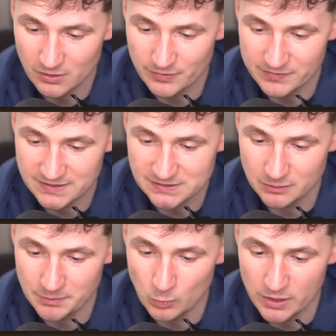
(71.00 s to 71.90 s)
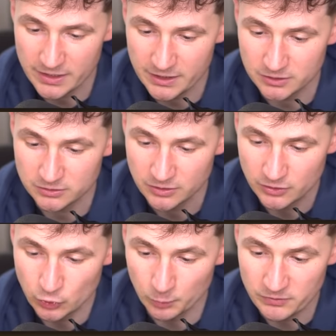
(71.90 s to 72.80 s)
All right, that's going to be one hair.
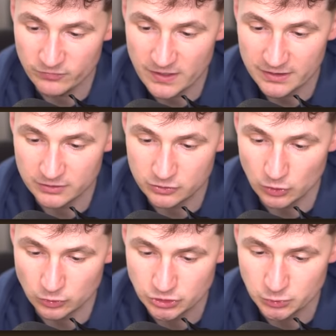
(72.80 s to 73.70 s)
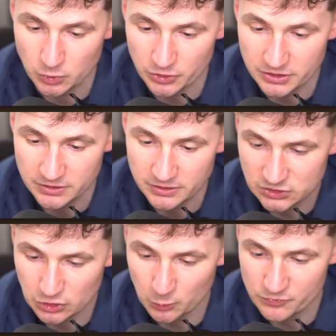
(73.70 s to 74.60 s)
You'll be fine. Don't you worry.
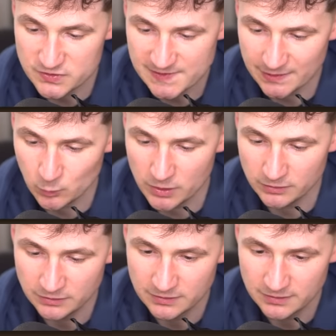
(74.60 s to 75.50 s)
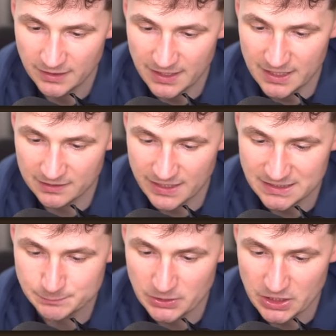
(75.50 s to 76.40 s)
Let's start with the second one. And
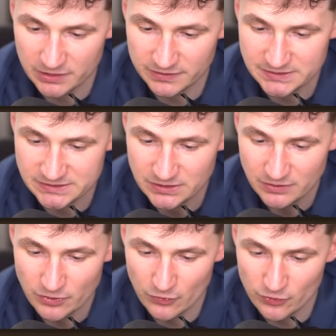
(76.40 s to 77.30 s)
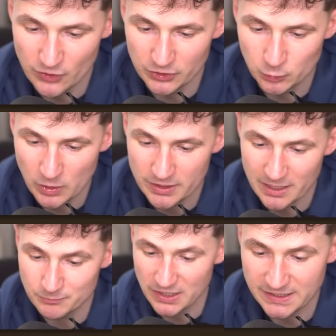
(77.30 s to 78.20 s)
last but not least, the third one.
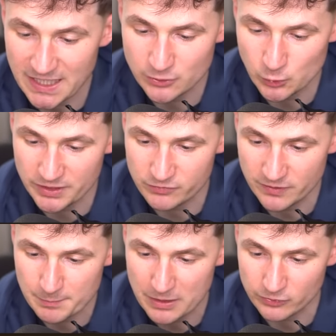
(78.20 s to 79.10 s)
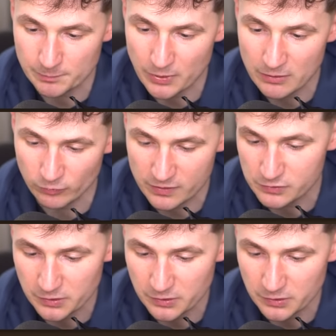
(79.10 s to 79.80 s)
I'm, I can not do anything about the brown thing,